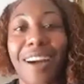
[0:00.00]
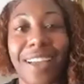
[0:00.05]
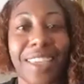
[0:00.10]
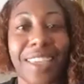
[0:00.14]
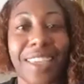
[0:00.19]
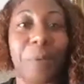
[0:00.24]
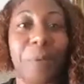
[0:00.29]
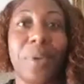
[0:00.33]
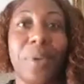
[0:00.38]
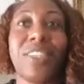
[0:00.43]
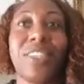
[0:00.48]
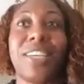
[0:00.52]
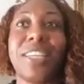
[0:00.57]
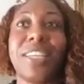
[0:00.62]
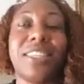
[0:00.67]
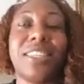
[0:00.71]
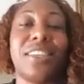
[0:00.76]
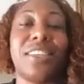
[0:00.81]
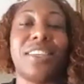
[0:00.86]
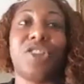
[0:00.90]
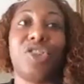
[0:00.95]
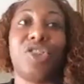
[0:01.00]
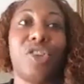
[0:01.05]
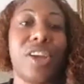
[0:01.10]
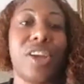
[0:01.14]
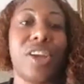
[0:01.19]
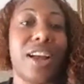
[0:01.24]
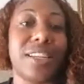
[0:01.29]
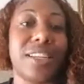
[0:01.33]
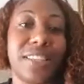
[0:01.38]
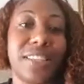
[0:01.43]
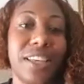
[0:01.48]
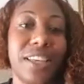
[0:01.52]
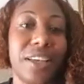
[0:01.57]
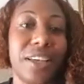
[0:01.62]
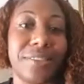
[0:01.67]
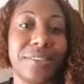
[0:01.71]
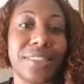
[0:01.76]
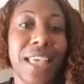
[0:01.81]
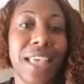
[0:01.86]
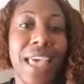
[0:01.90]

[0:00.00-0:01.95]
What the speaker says: And we just enjoyed ourselves.